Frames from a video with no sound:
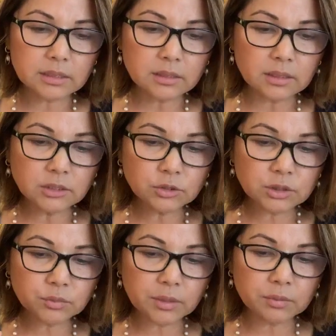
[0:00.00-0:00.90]
the
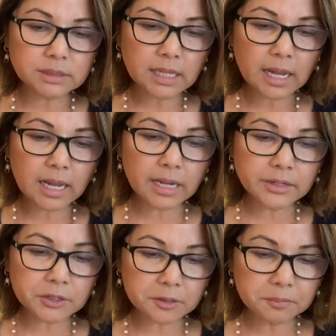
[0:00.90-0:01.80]
interest rate was
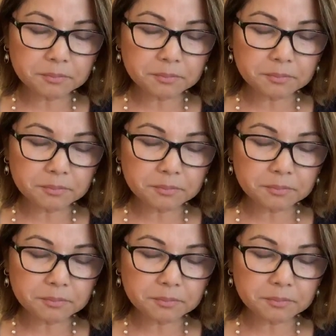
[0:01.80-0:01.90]
higher,